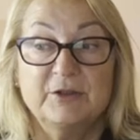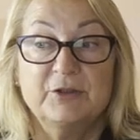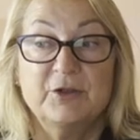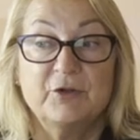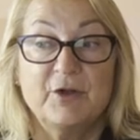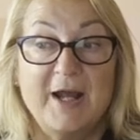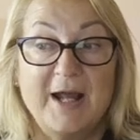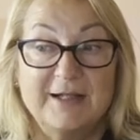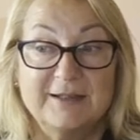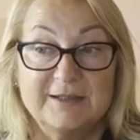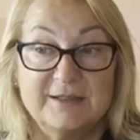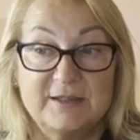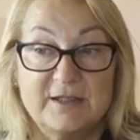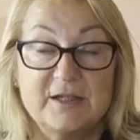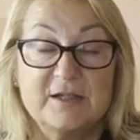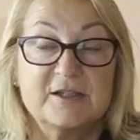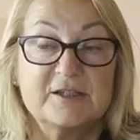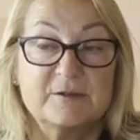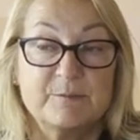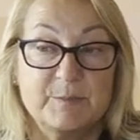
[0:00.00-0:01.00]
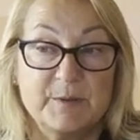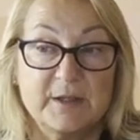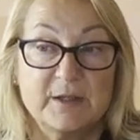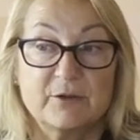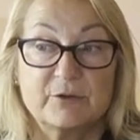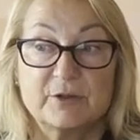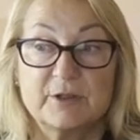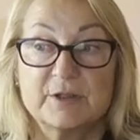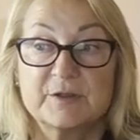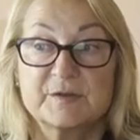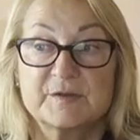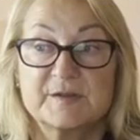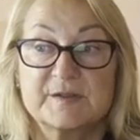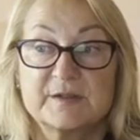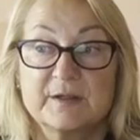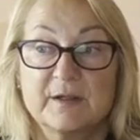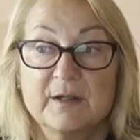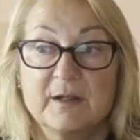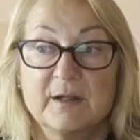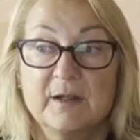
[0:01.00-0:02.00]
reality
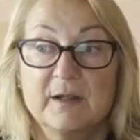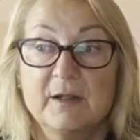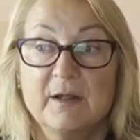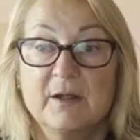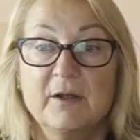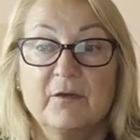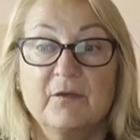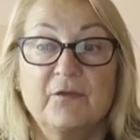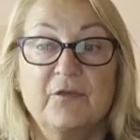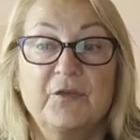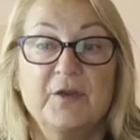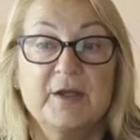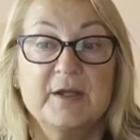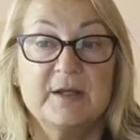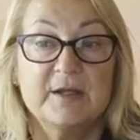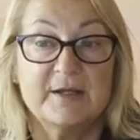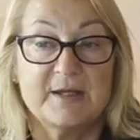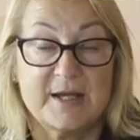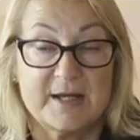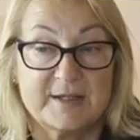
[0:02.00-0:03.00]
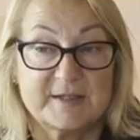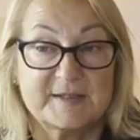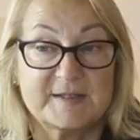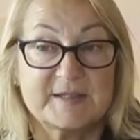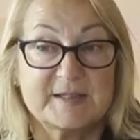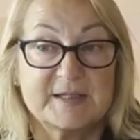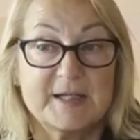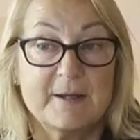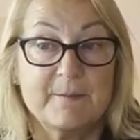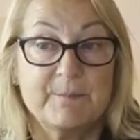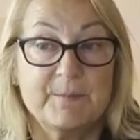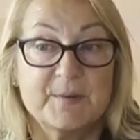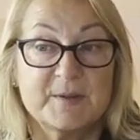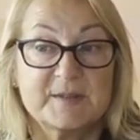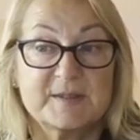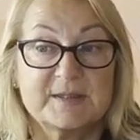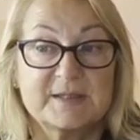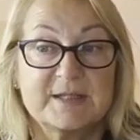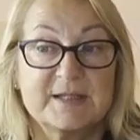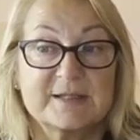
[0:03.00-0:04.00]
experience, the next step
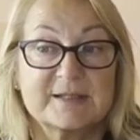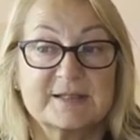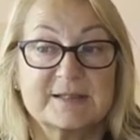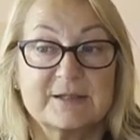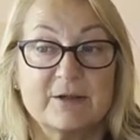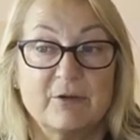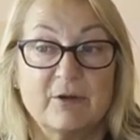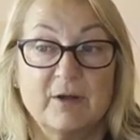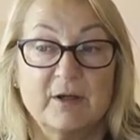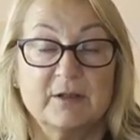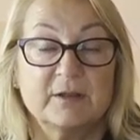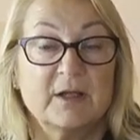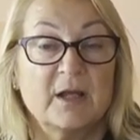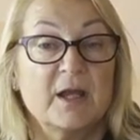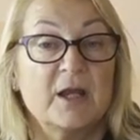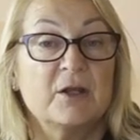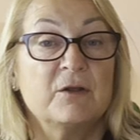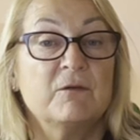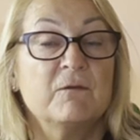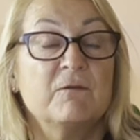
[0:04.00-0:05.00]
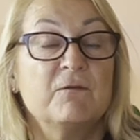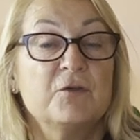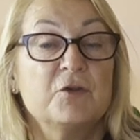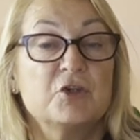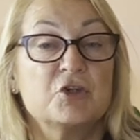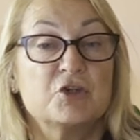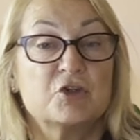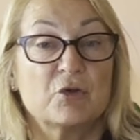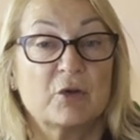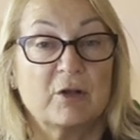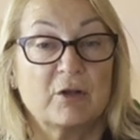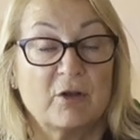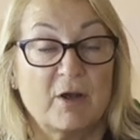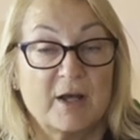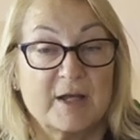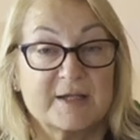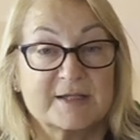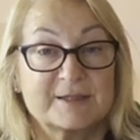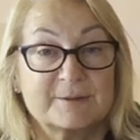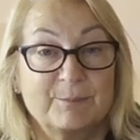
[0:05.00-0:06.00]
is design and
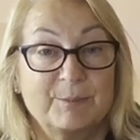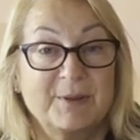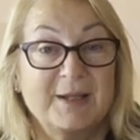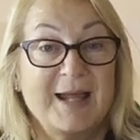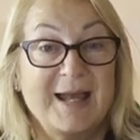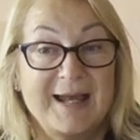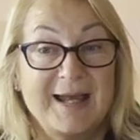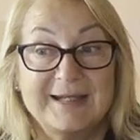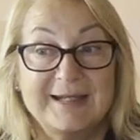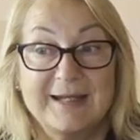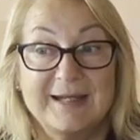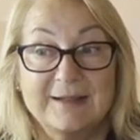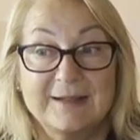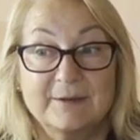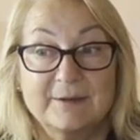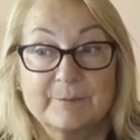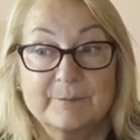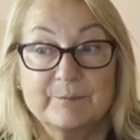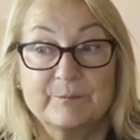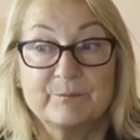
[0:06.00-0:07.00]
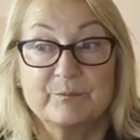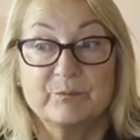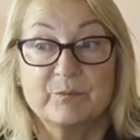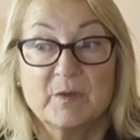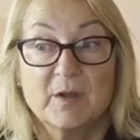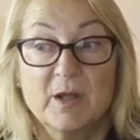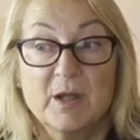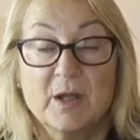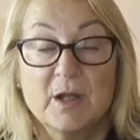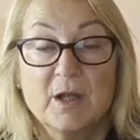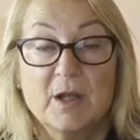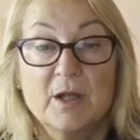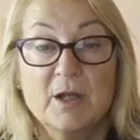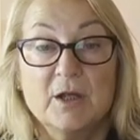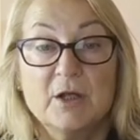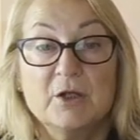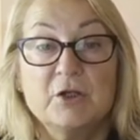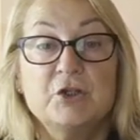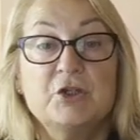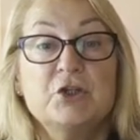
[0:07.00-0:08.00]
visualize planning.
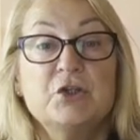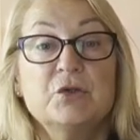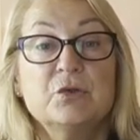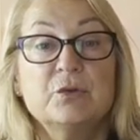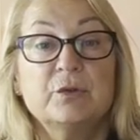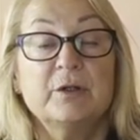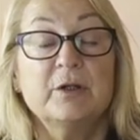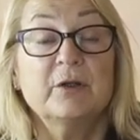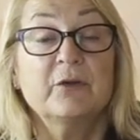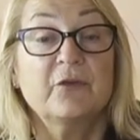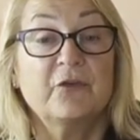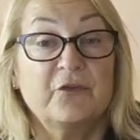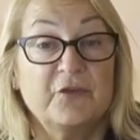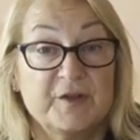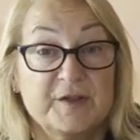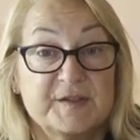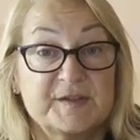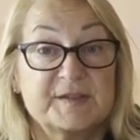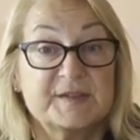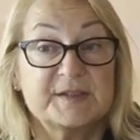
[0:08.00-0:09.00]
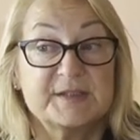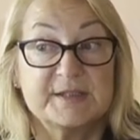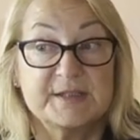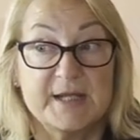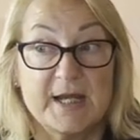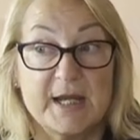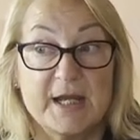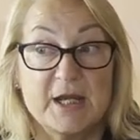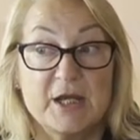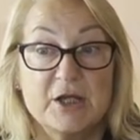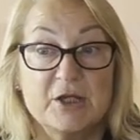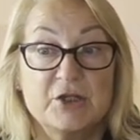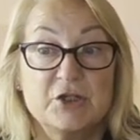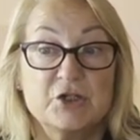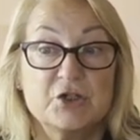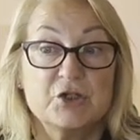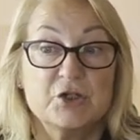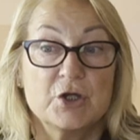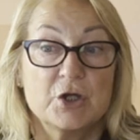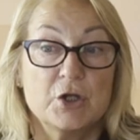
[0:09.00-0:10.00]
During this
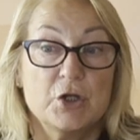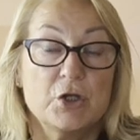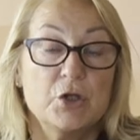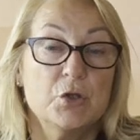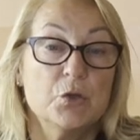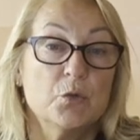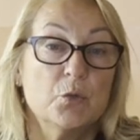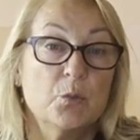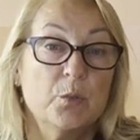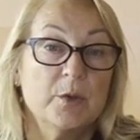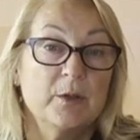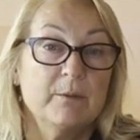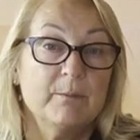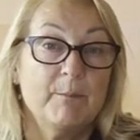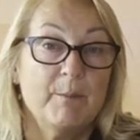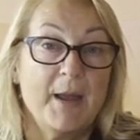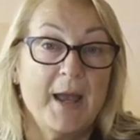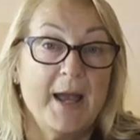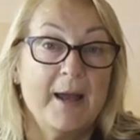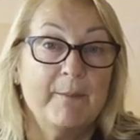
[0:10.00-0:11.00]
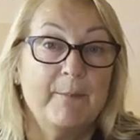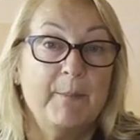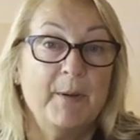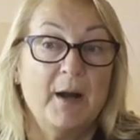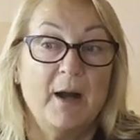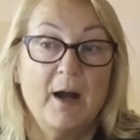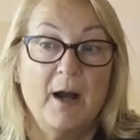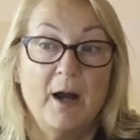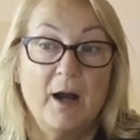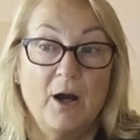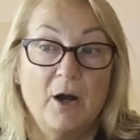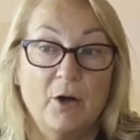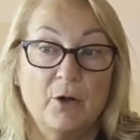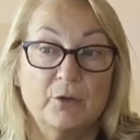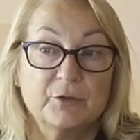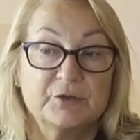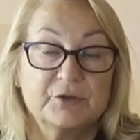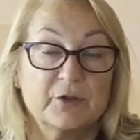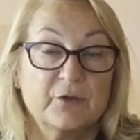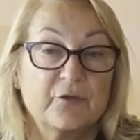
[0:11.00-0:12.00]
stage, you will map
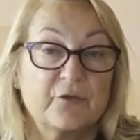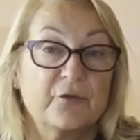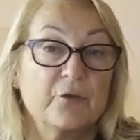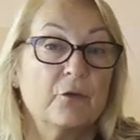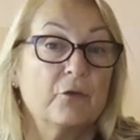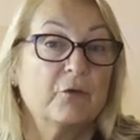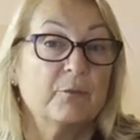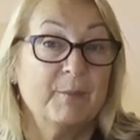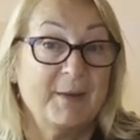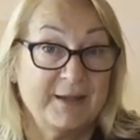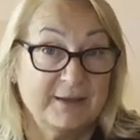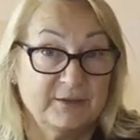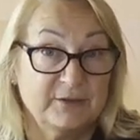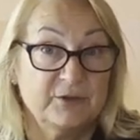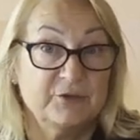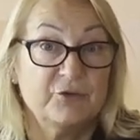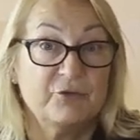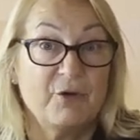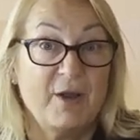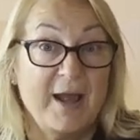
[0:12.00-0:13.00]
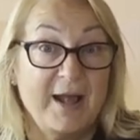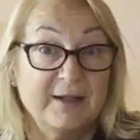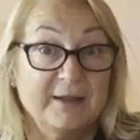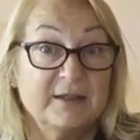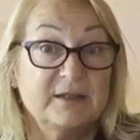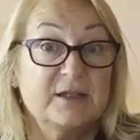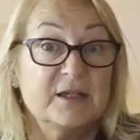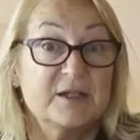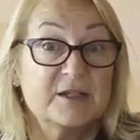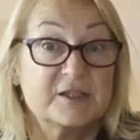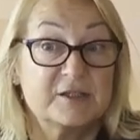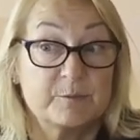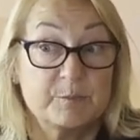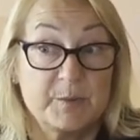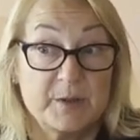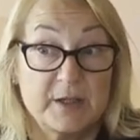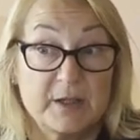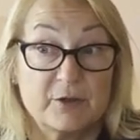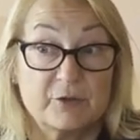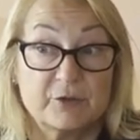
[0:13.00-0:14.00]
out the augmented reality
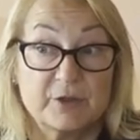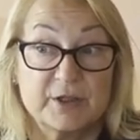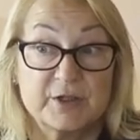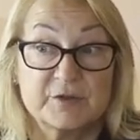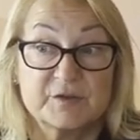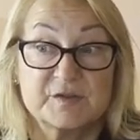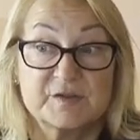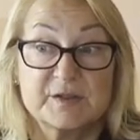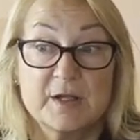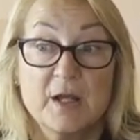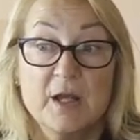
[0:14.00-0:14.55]
experience